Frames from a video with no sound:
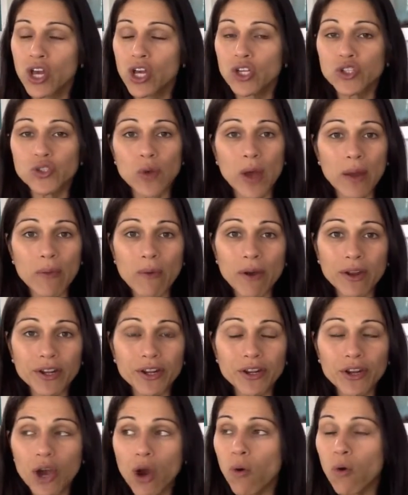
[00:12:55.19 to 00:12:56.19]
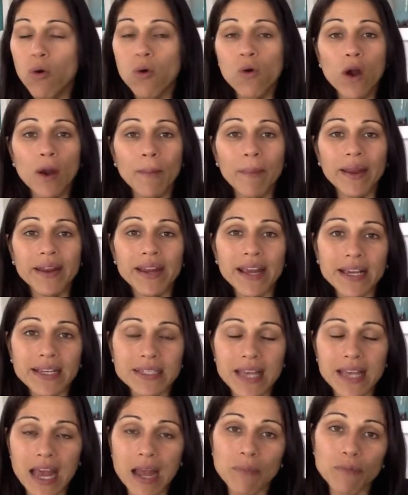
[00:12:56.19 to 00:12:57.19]
So I want to know, who are my
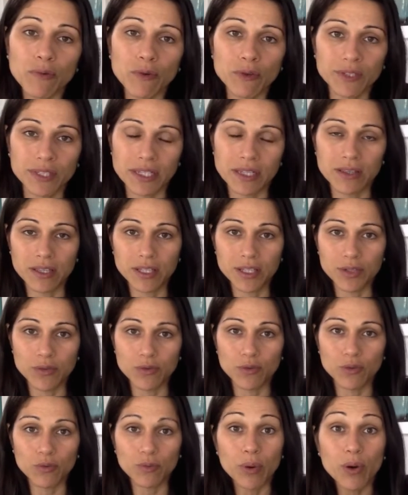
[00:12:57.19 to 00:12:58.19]
next emeralds in this group?